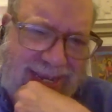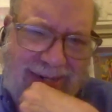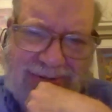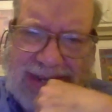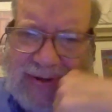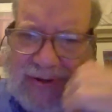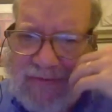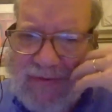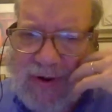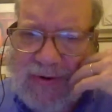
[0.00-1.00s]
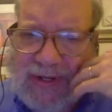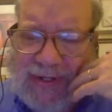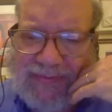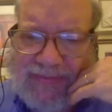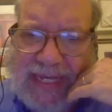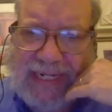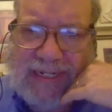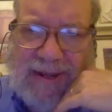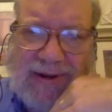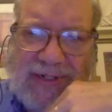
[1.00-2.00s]
and trying to evoke his
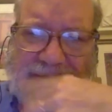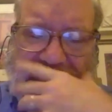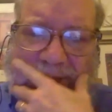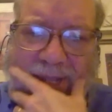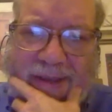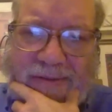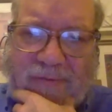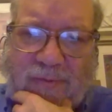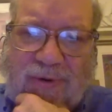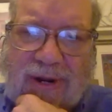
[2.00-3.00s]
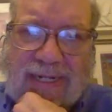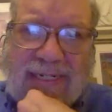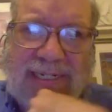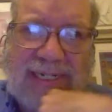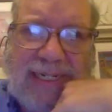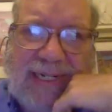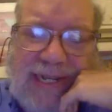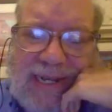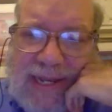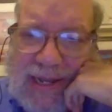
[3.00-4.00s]
larger than life presence
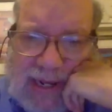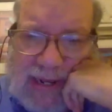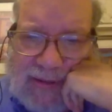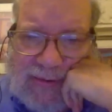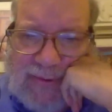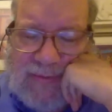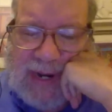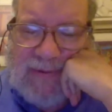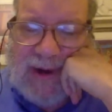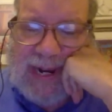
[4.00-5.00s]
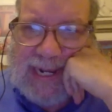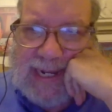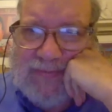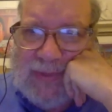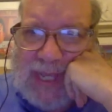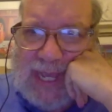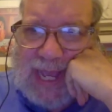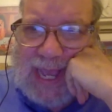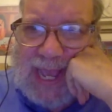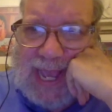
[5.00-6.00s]
through my writing.
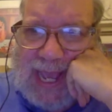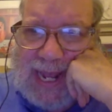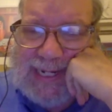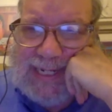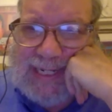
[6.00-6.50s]
And